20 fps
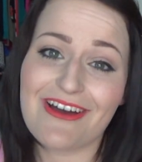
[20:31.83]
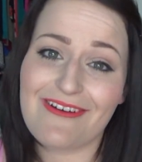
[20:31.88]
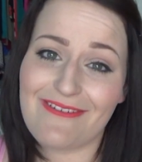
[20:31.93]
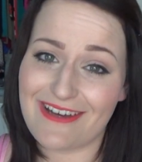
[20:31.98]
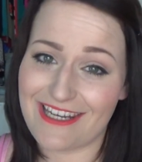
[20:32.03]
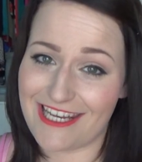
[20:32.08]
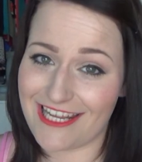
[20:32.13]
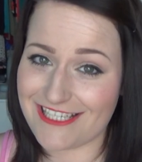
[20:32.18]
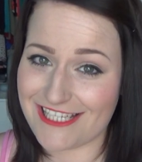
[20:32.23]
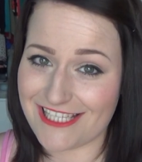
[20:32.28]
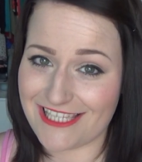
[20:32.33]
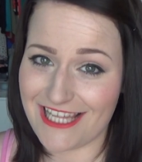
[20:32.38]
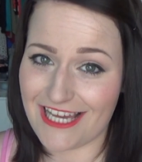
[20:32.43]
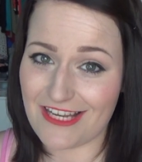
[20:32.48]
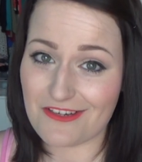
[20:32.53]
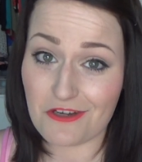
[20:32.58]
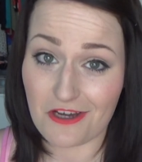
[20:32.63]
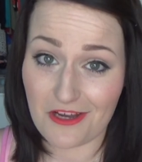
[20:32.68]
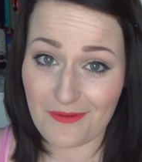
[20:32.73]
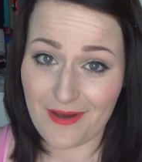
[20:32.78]
when I did
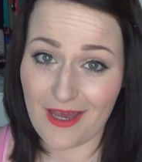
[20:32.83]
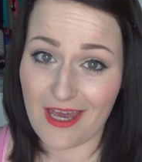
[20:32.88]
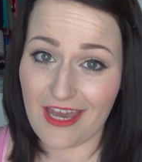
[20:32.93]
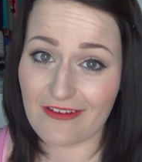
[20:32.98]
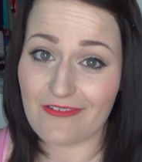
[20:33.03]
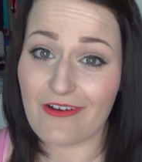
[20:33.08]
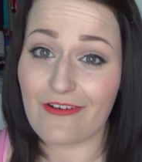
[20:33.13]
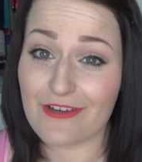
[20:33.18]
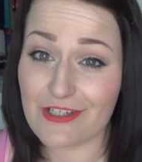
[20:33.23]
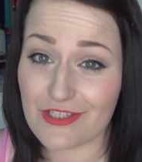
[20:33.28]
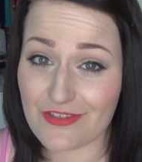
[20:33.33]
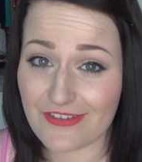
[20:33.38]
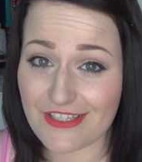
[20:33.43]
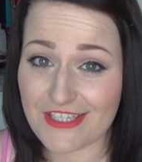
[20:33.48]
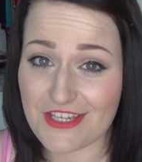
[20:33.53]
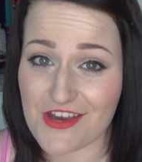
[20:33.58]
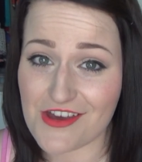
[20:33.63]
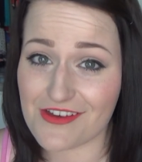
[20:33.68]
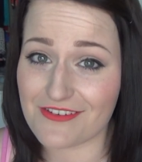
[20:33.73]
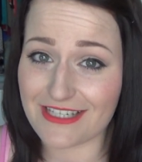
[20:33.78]
that dye my hair orange
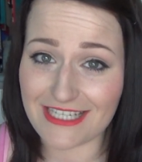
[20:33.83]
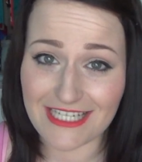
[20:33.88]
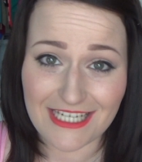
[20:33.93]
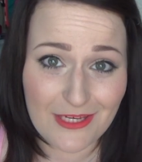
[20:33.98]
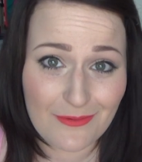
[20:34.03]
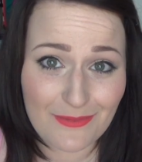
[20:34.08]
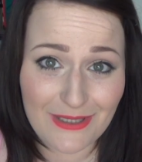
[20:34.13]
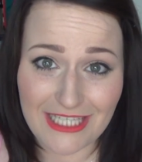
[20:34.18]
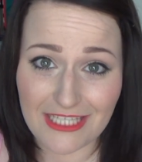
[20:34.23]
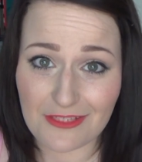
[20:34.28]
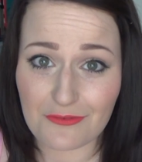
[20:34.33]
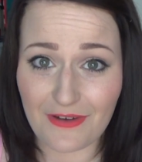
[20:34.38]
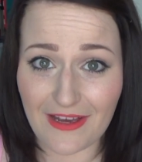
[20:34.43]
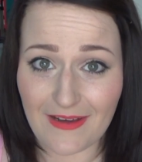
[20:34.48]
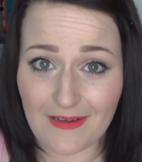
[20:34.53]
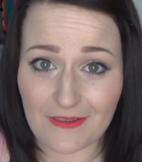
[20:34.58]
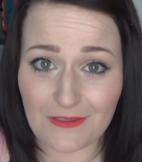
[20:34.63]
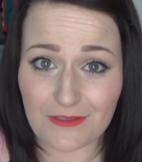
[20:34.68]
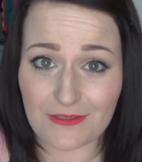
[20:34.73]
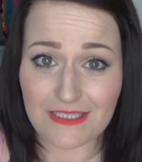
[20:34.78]
video and it completely
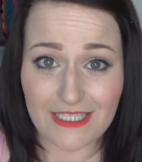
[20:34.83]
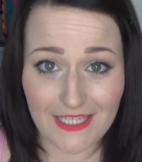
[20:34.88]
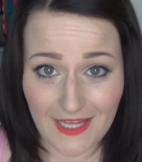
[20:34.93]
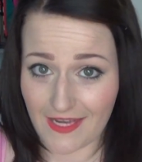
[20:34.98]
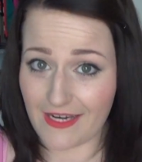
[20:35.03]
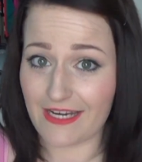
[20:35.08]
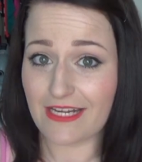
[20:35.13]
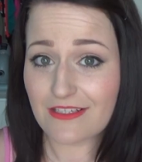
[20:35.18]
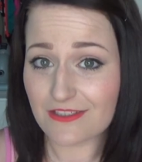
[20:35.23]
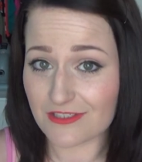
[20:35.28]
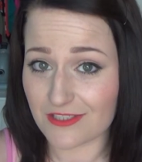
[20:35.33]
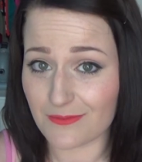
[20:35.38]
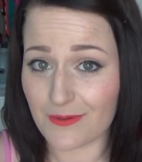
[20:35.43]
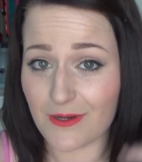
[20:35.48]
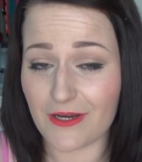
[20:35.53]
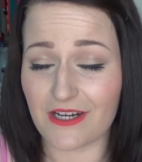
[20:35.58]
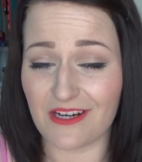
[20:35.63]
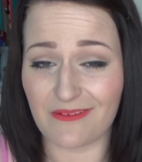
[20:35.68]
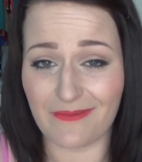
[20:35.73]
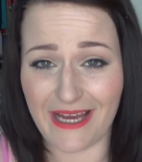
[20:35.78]
failed and then I ended up
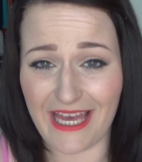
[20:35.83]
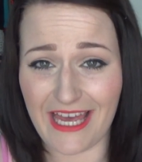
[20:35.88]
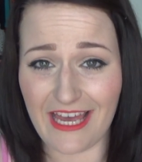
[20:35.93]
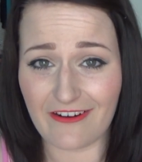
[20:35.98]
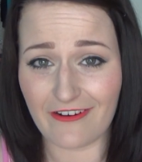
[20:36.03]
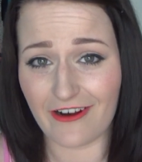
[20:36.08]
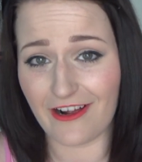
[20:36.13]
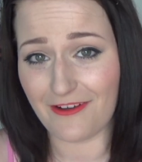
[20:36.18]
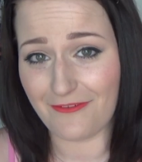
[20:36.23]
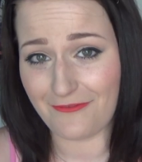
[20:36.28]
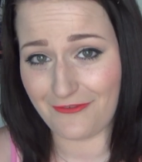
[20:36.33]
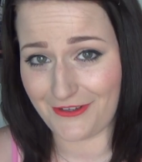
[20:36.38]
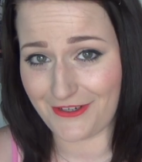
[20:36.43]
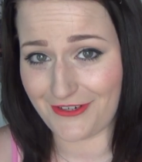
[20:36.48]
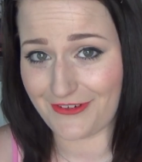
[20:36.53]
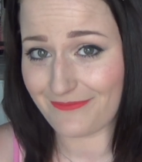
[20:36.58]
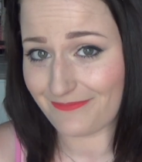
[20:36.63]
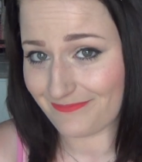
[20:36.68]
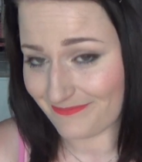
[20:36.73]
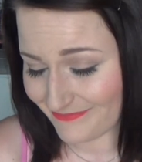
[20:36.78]
cutting all my hair off
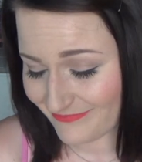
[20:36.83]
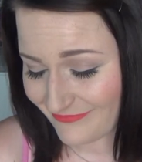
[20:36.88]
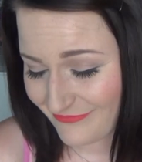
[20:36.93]
and